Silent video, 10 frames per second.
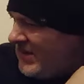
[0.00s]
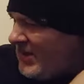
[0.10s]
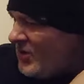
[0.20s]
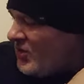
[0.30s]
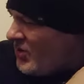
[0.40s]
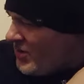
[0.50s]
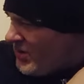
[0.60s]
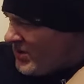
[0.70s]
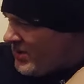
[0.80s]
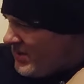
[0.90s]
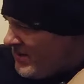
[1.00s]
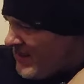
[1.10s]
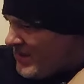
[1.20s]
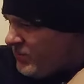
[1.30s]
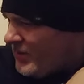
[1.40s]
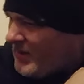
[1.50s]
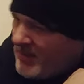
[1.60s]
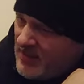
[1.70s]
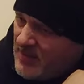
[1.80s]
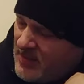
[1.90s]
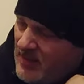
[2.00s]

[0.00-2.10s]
it's just, that's what it is.